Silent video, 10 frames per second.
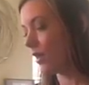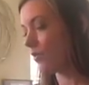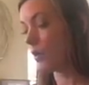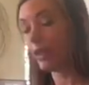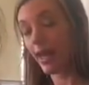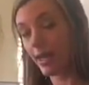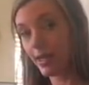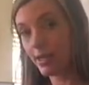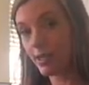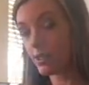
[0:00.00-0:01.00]

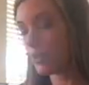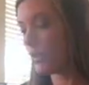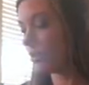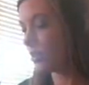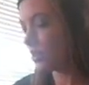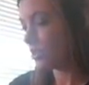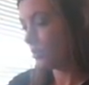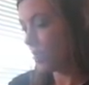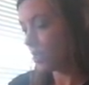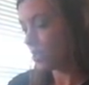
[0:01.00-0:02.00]
related to your
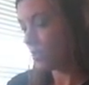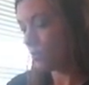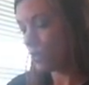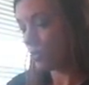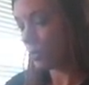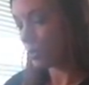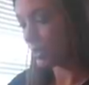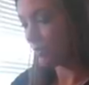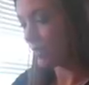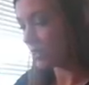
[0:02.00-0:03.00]
situation with your
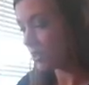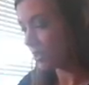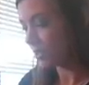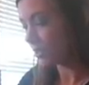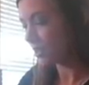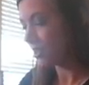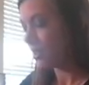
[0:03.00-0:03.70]
person of interest.